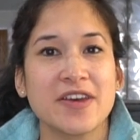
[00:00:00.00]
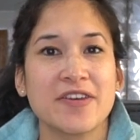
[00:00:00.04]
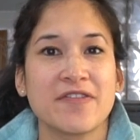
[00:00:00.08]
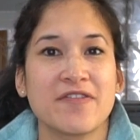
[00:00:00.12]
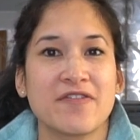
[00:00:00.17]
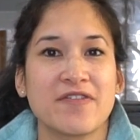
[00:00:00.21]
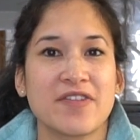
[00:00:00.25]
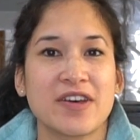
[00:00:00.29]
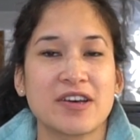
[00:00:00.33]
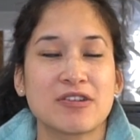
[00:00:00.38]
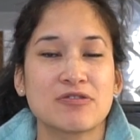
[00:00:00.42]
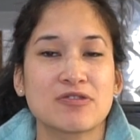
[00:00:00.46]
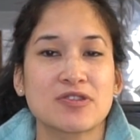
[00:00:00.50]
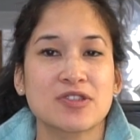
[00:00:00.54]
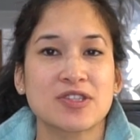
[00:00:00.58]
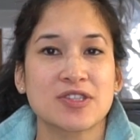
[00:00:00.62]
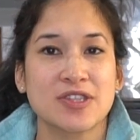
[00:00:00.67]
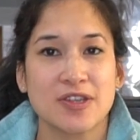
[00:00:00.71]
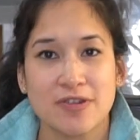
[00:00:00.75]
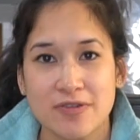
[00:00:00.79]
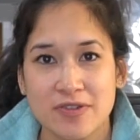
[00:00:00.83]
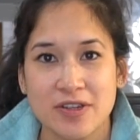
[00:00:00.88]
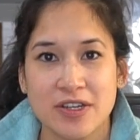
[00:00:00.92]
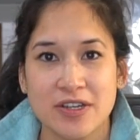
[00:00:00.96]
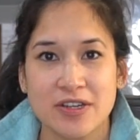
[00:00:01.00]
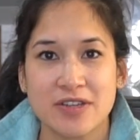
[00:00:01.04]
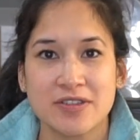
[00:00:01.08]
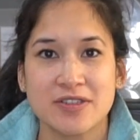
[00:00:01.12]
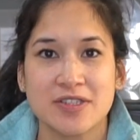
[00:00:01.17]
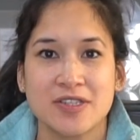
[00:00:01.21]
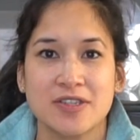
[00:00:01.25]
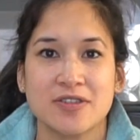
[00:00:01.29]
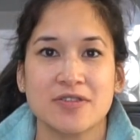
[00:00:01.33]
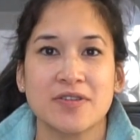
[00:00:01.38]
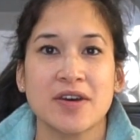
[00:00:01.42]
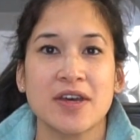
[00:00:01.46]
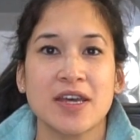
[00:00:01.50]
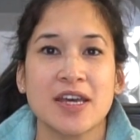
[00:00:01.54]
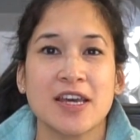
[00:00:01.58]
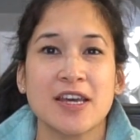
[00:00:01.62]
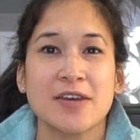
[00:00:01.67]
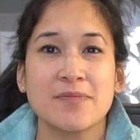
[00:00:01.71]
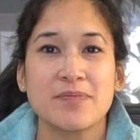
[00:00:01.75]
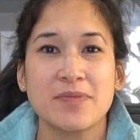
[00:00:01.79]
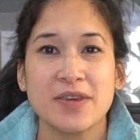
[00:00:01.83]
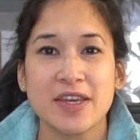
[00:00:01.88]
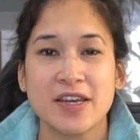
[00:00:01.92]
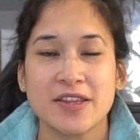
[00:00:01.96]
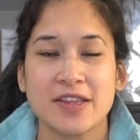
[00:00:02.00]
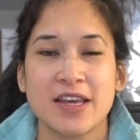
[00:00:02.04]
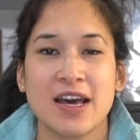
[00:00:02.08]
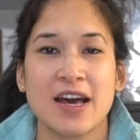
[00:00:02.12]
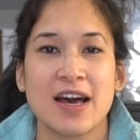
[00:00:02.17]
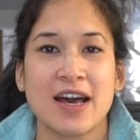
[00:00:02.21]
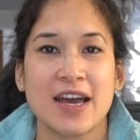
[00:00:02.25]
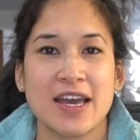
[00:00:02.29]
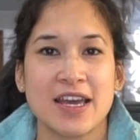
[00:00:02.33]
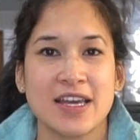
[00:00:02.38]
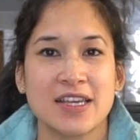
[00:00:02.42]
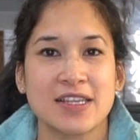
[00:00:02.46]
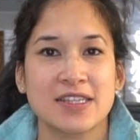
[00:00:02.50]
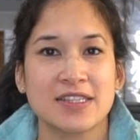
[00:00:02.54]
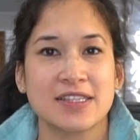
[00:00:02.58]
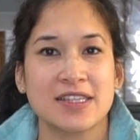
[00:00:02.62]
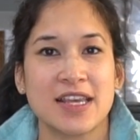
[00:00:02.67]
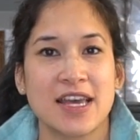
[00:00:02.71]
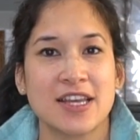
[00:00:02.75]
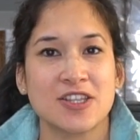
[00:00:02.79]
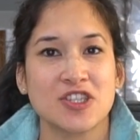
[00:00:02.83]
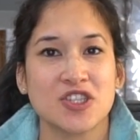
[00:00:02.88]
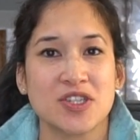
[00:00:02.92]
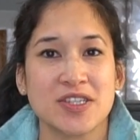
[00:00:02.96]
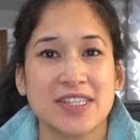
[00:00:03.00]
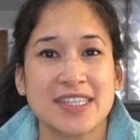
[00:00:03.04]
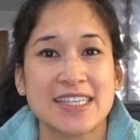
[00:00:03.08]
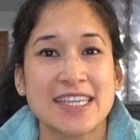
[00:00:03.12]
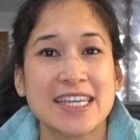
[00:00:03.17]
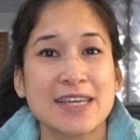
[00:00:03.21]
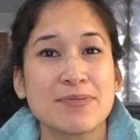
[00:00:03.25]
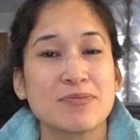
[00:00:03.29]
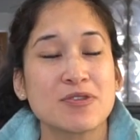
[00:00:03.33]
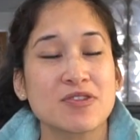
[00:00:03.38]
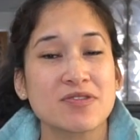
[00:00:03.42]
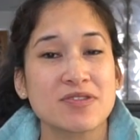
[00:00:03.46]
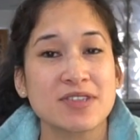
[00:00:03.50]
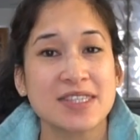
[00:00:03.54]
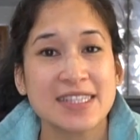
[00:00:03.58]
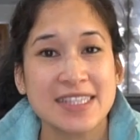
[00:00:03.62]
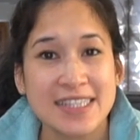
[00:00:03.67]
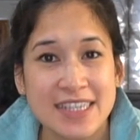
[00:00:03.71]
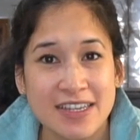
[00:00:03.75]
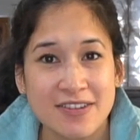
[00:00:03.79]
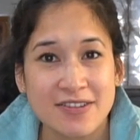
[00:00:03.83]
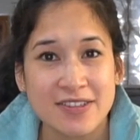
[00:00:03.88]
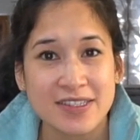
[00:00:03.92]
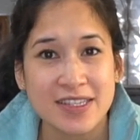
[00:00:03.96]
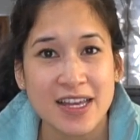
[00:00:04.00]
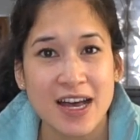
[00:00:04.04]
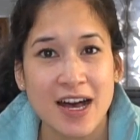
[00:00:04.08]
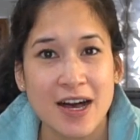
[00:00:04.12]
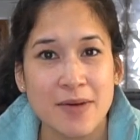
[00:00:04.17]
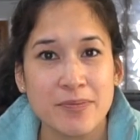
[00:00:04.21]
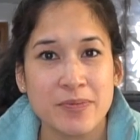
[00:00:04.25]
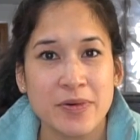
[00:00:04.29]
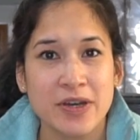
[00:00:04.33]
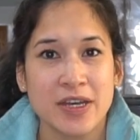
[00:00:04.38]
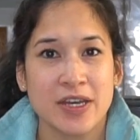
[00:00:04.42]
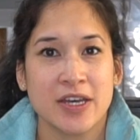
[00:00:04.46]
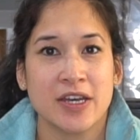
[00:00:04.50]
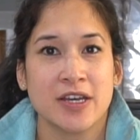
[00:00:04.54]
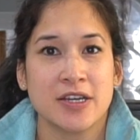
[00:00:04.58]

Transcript: It feels so good to be on the ice and just keep your skills up.